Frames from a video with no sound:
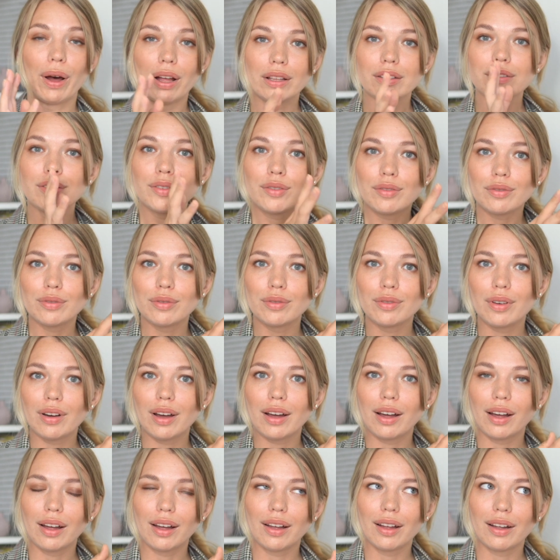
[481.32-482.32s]
Once
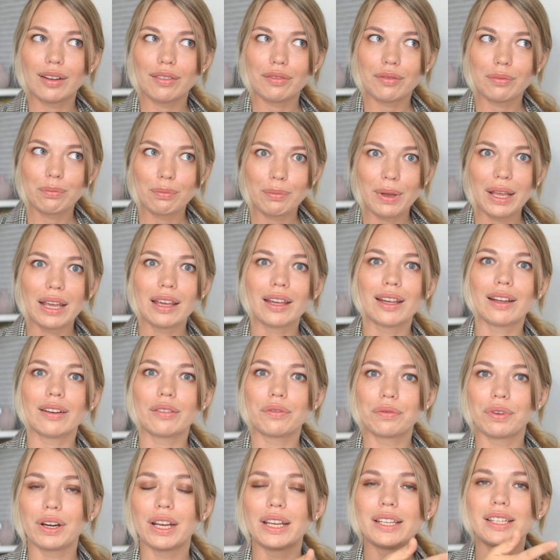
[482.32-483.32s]
you make
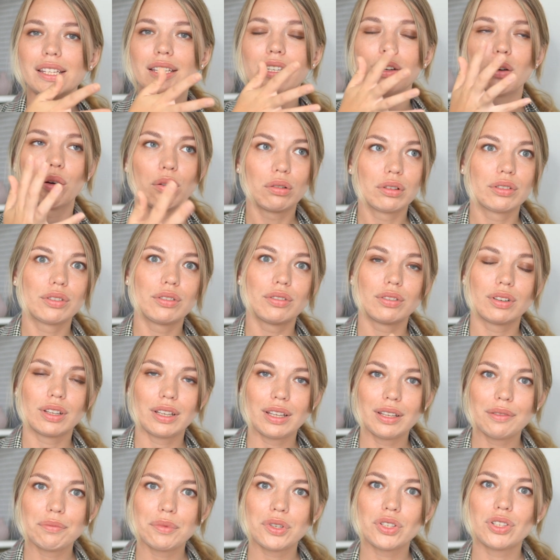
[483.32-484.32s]
ready all your
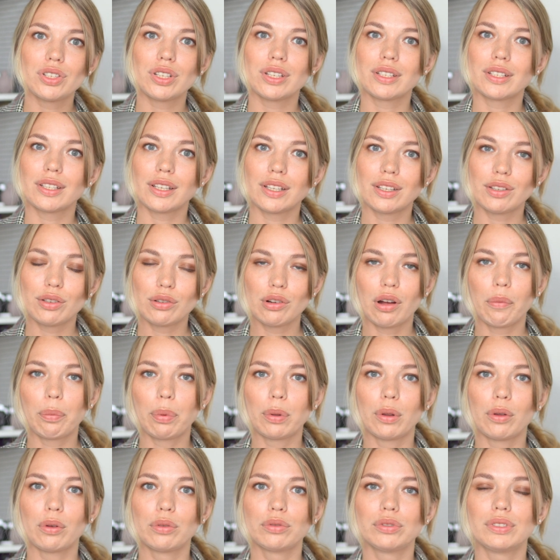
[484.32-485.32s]
images and you
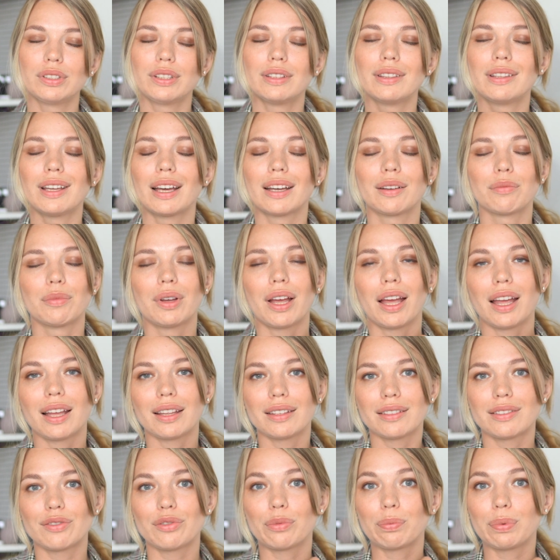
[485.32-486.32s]
uploaded them
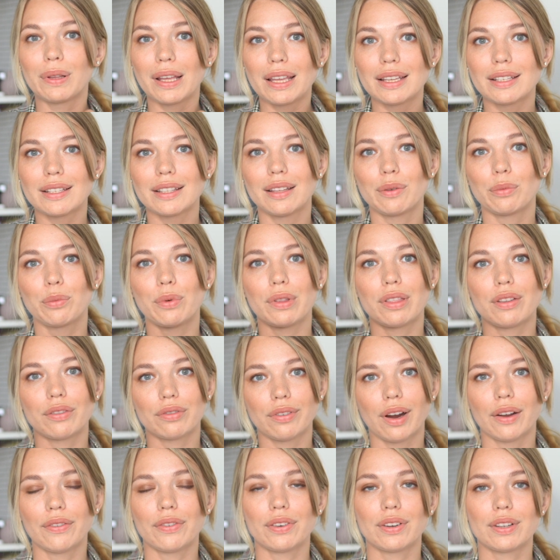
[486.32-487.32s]
and replace them with the
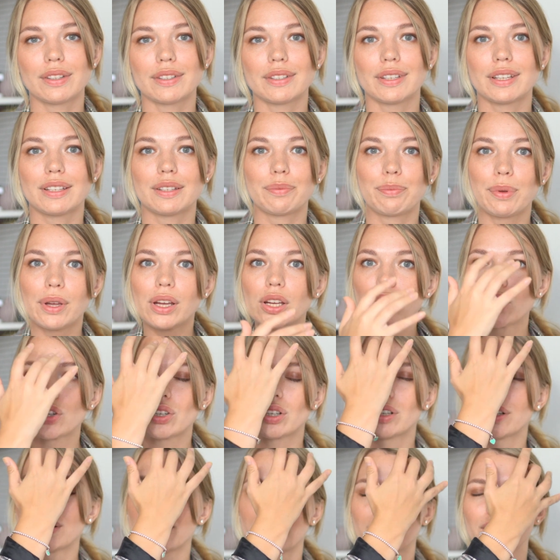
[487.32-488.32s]
references
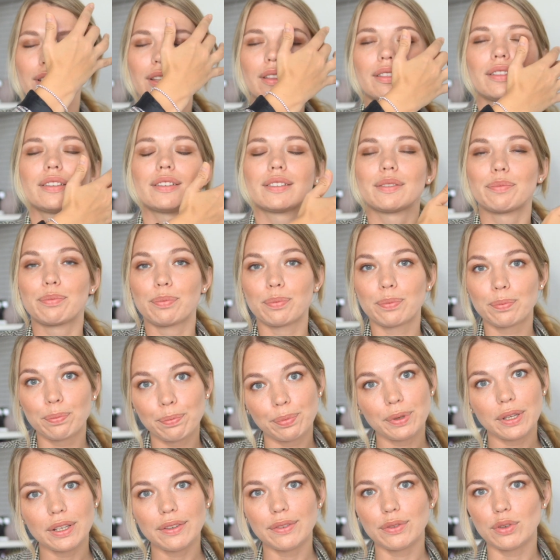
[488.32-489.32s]
pictures in this
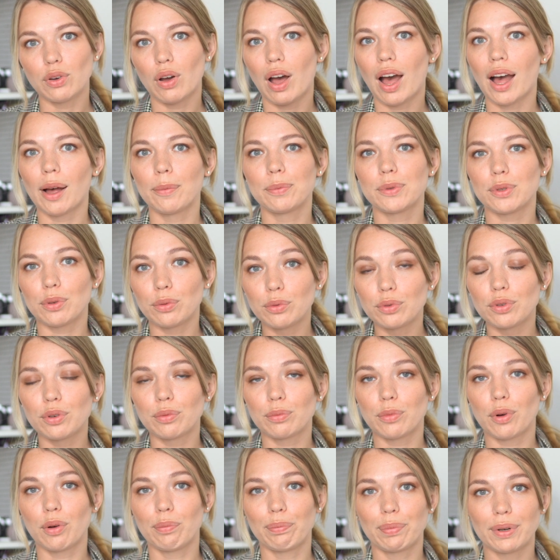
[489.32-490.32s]
preview apps or
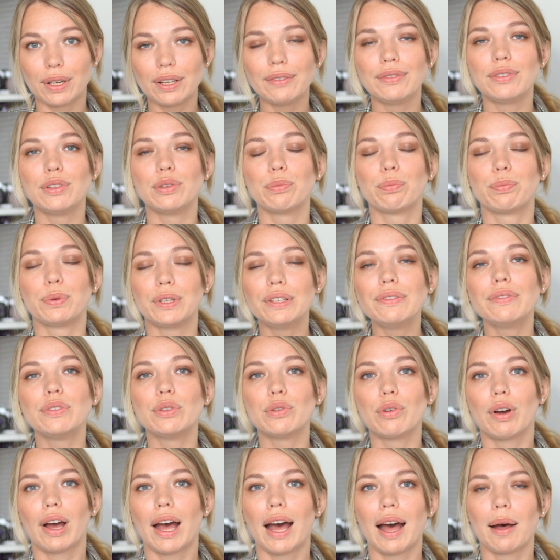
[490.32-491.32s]

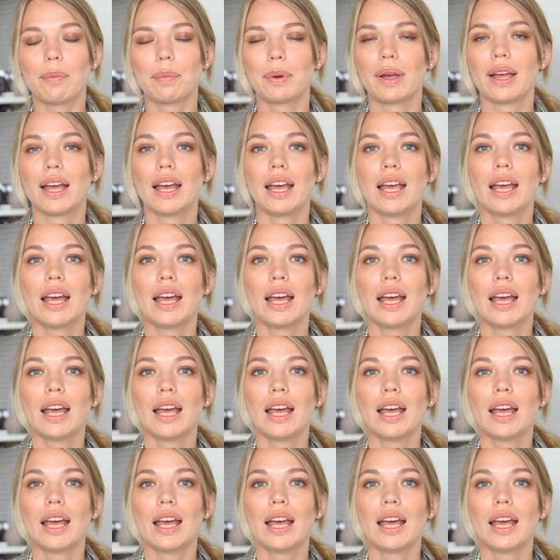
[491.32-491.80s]
preview app,